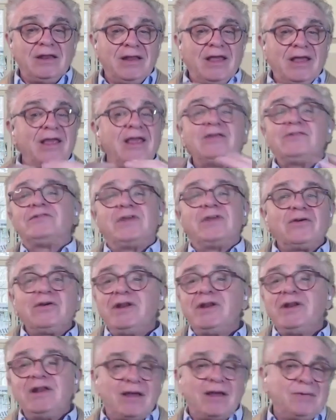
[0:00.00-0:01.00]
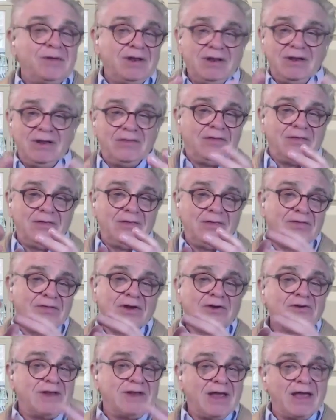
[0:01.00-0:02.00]
is there any,
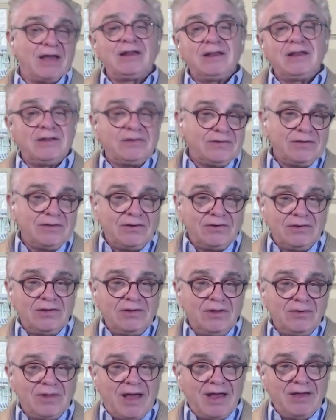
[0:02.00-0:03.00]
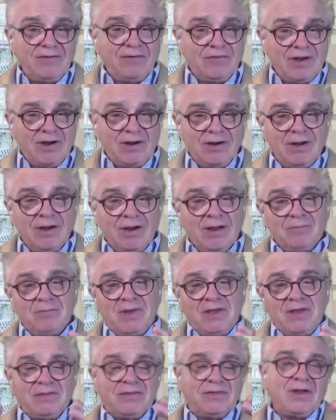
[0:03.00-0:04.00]
they're telling us there's no life there,
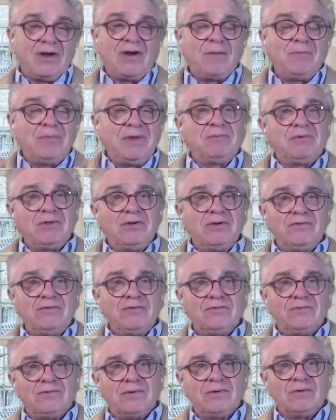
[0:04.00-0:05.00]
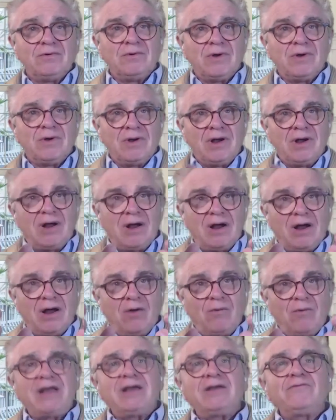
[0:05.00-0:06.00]
but there are people who
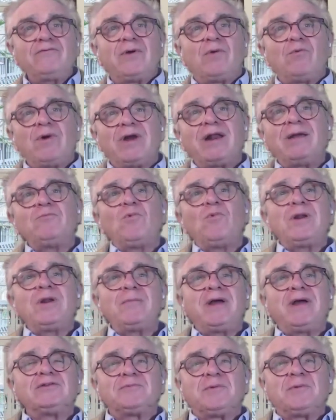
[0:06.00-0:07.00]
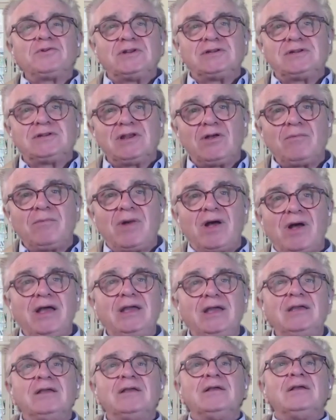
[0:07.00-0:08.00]
awaken from, what am I supposed to tell
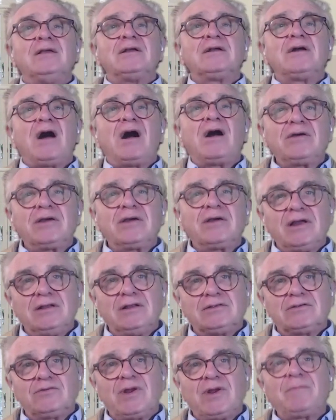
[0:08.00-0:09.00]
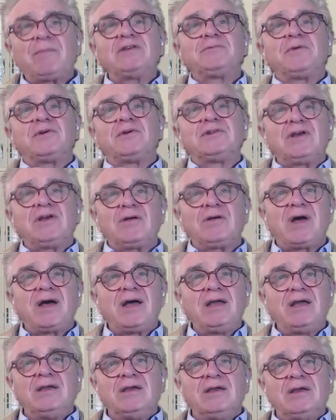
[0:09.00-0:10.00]
my congregants? What am I supposed to tell
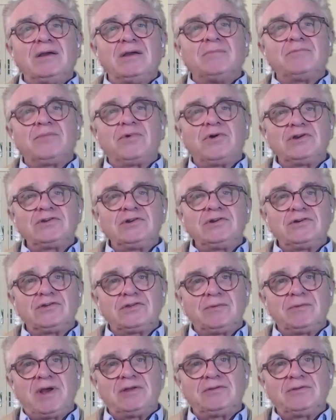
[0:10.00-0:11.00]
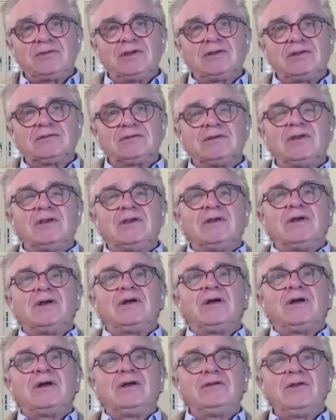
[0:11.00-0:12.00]
my parishioners about this?
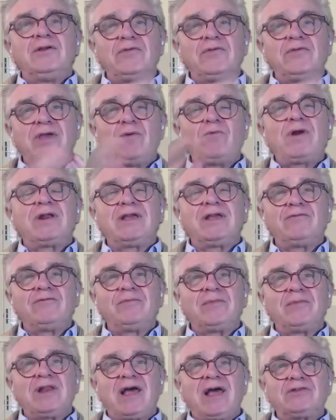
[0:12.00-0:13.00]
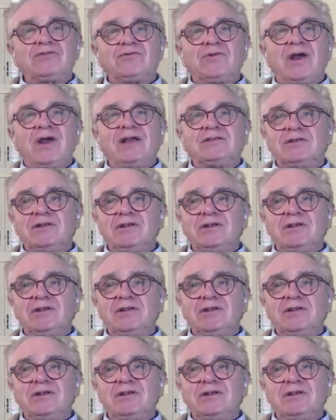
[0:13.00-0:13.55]
They want to give them the last rites, and